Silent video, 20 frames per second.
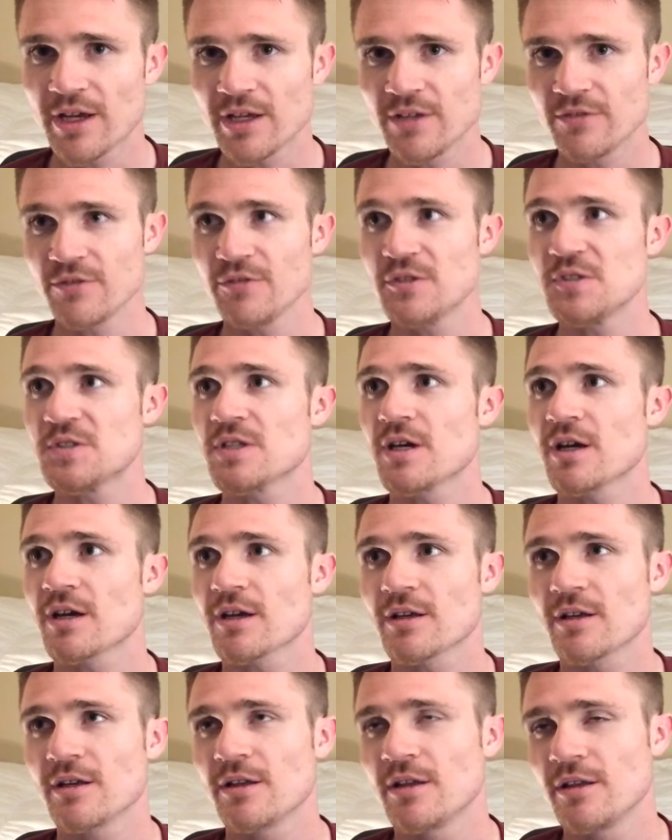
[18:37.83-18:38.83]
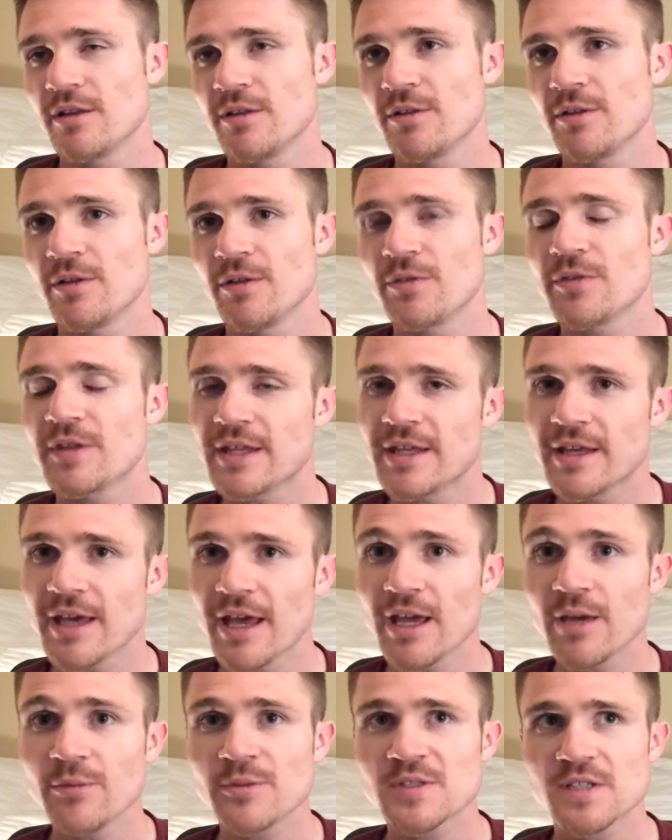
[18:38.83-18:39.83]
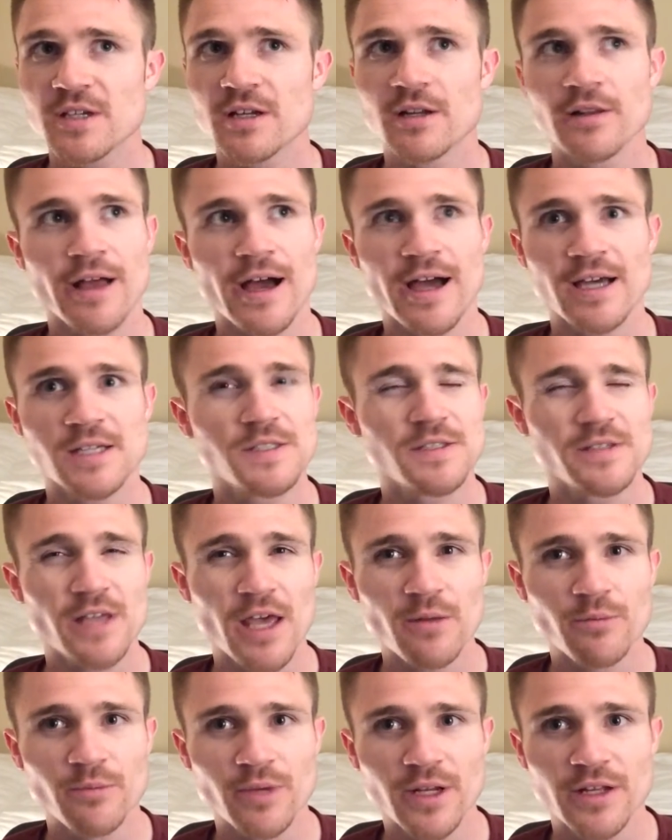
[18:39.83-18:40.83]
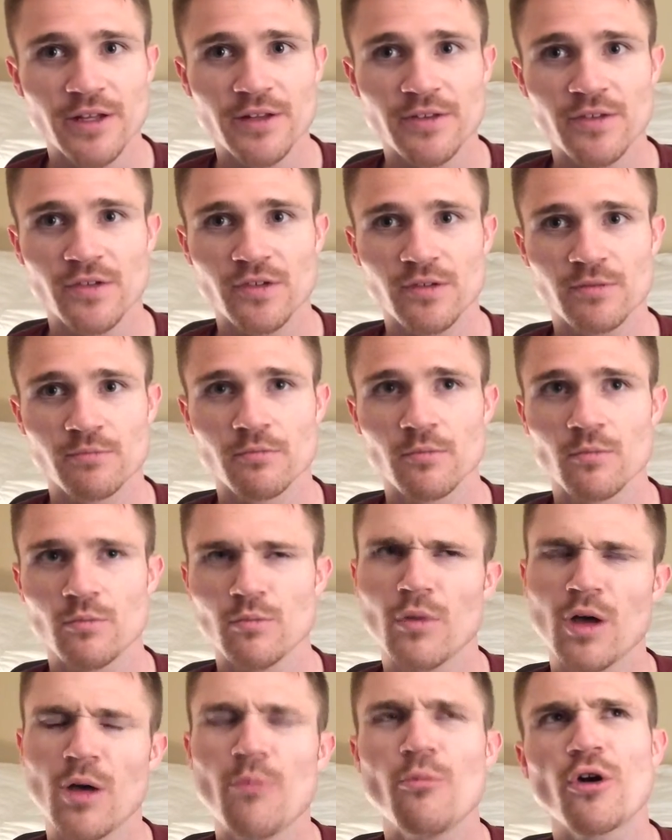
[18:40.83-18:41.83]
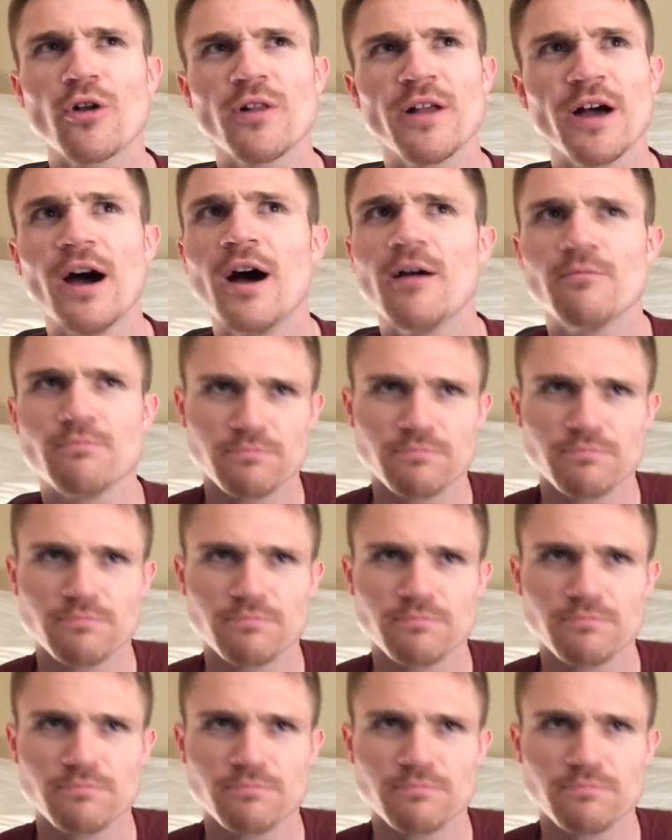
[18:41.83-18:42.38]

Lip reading: Even if you suck, the game is gonna last 10 minutes, more or less.